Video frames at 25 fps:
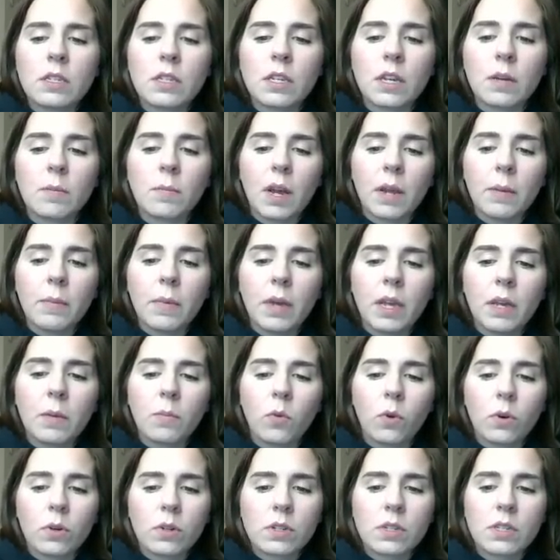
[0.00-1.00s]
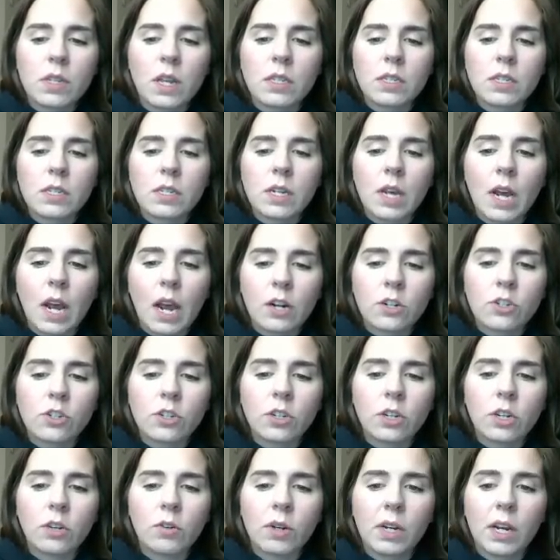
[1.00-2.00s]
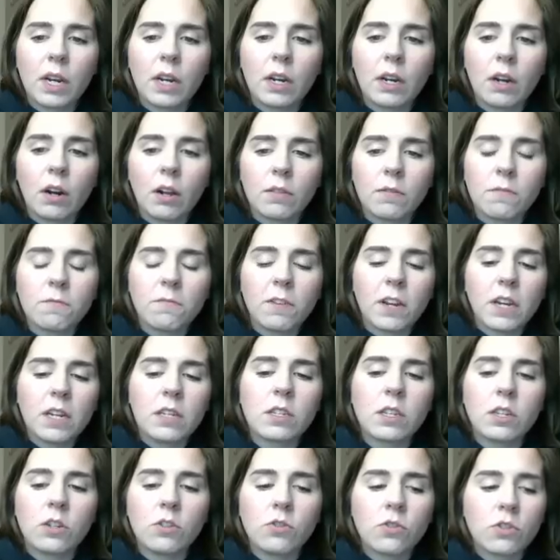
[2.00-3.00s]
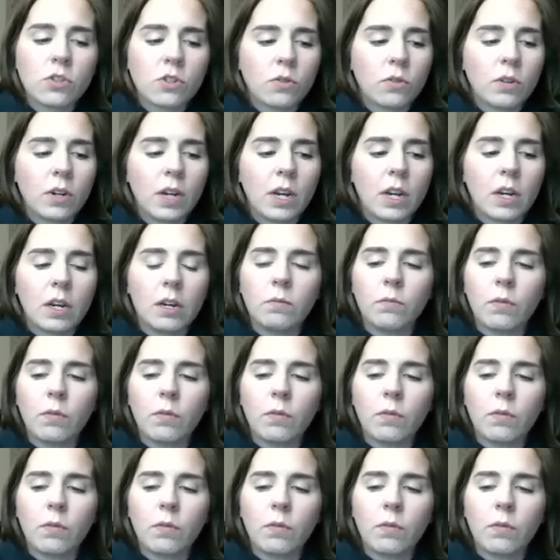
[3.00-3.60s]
It might make more sense to actually create it on the face that you just created